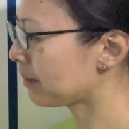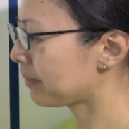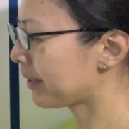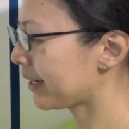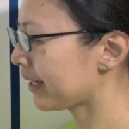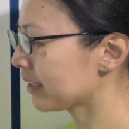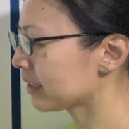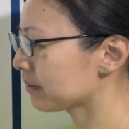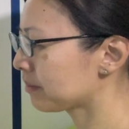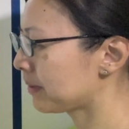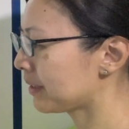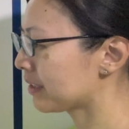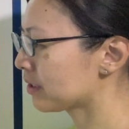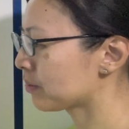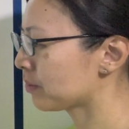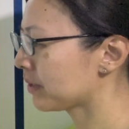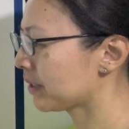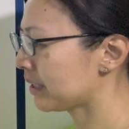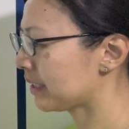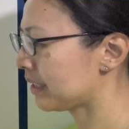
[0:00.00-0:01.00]
by x plus
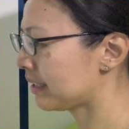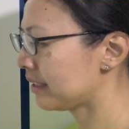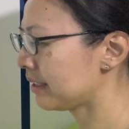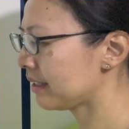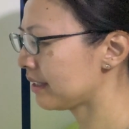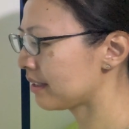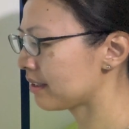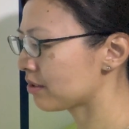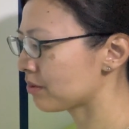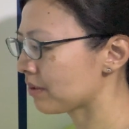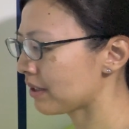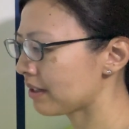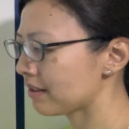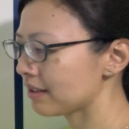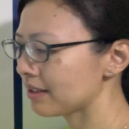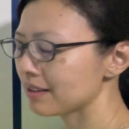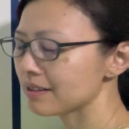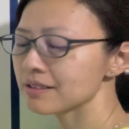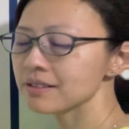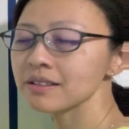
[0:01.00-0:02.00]
1 as well
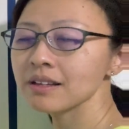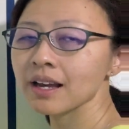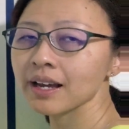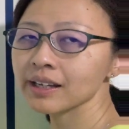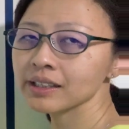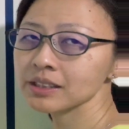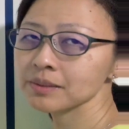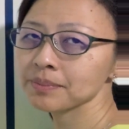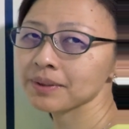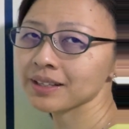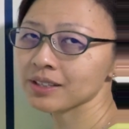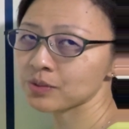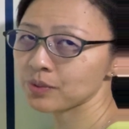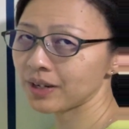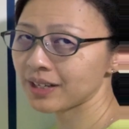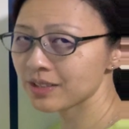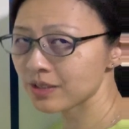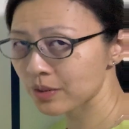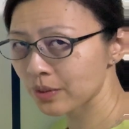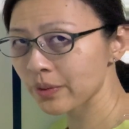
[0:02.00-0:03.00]
as x plus
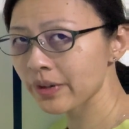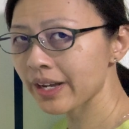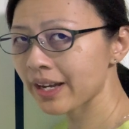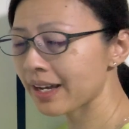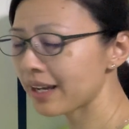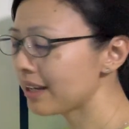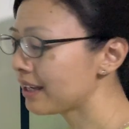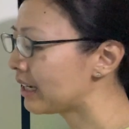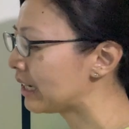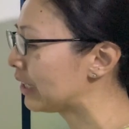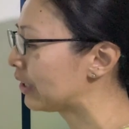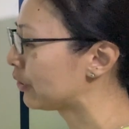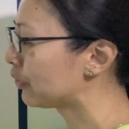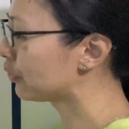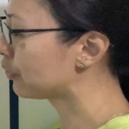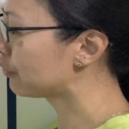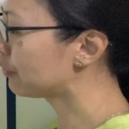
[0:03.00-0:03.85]
1 squared, you